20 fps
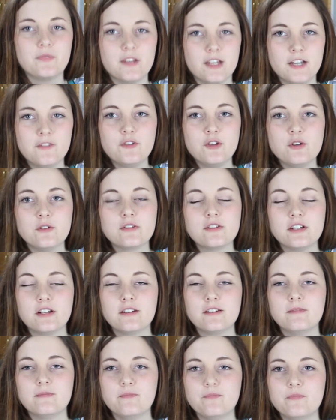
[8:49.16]
if you
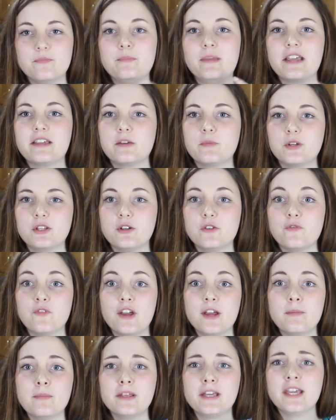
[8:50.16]
make it with your
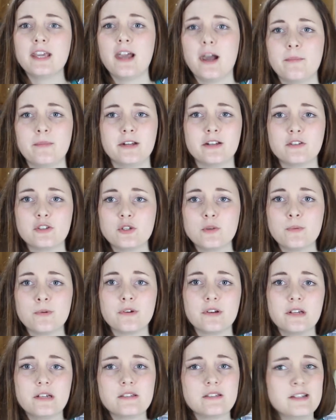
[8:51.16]
family, I mean, it's
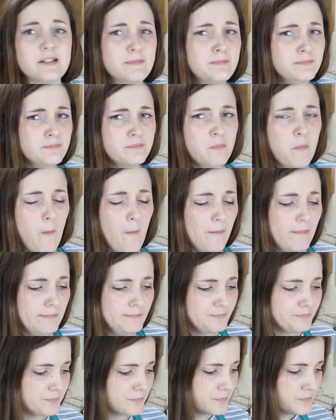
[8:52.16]
super easy.
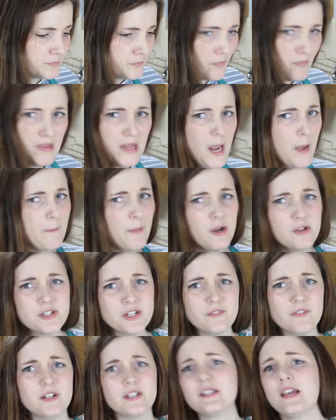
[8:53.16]

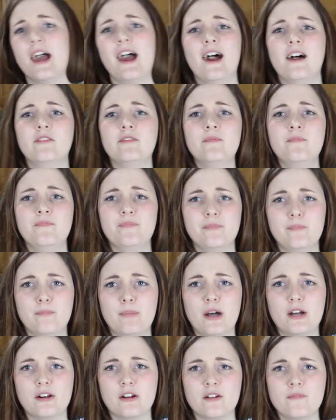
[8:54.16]
Most of us have
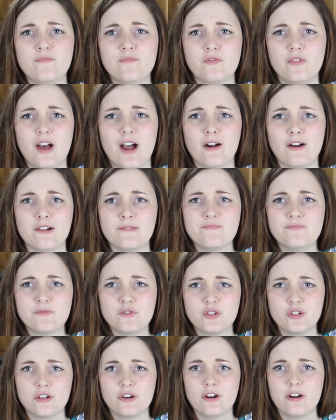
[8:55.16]
butter,
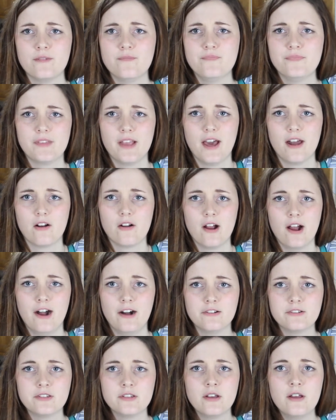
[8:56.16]
flour, sugar at our
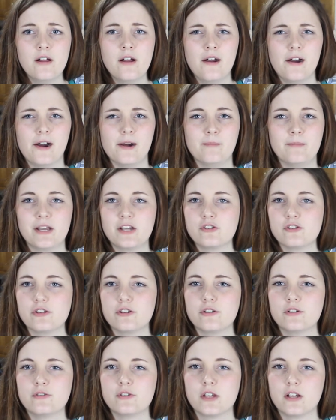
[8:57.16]
house. Make sure
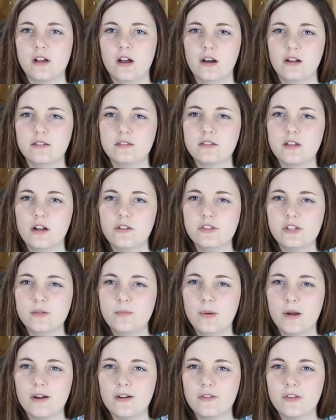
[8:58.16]
you're using
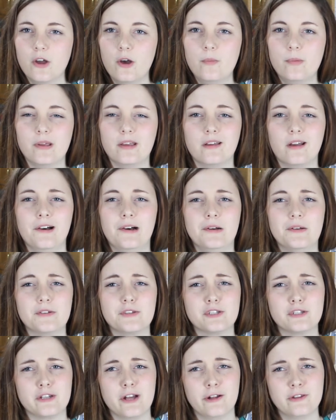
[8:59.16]
unsalted butter though,
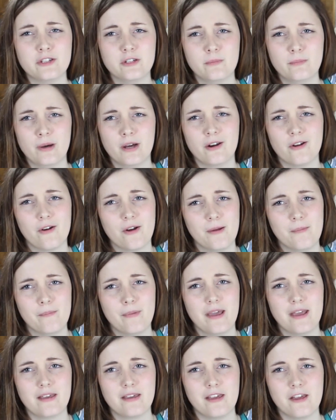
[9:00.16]
because salted butter in
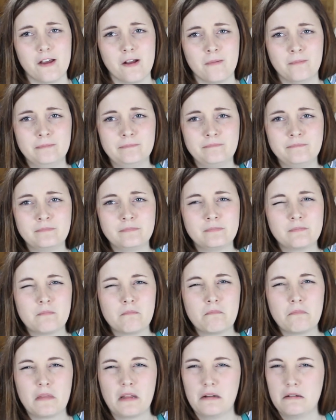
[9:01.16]
baking
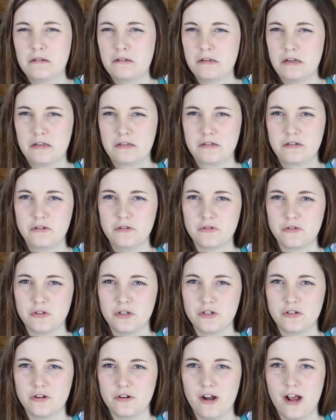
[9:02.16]
doesn't
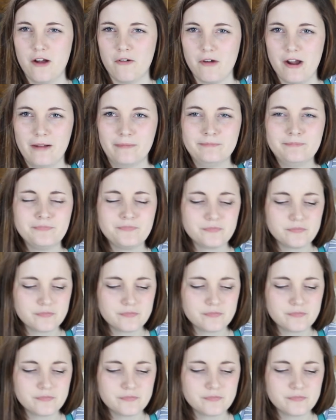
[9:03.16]
usually turn out right.